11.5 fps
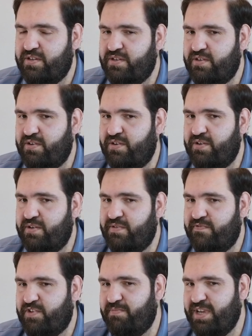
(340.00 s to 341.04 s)
So
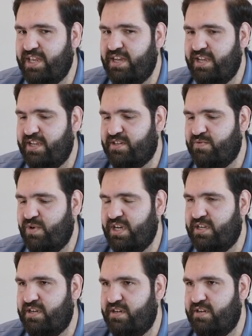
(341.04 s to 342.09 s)
from beginning it's
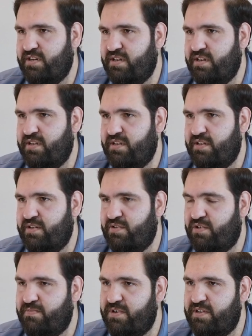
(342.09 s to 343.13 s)
quite
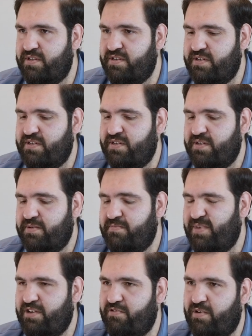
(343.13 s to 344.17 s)
normal,
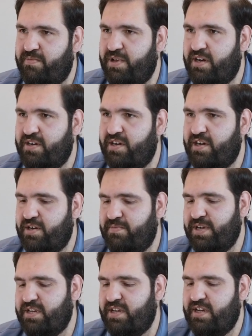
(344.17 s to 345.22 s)
but it will be harder,
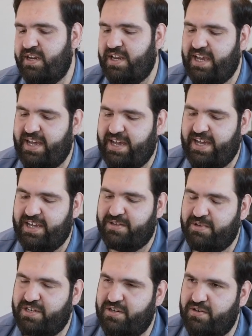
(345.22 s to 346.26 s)
but as
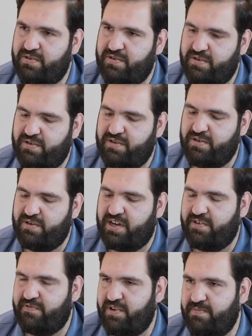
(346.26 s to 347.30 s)
much you
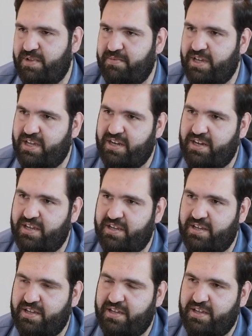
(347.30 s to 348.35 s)
learn from the beginning,
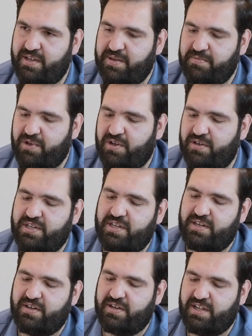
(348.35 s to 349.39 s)
because
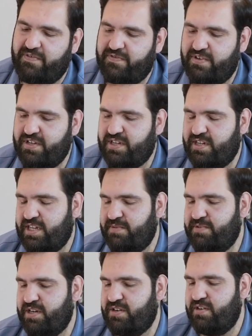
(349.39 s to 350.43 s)
the first
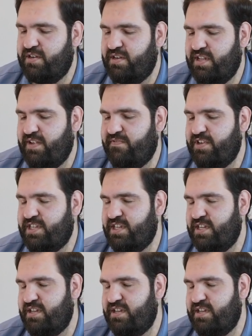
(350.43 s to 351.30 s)
subject, the first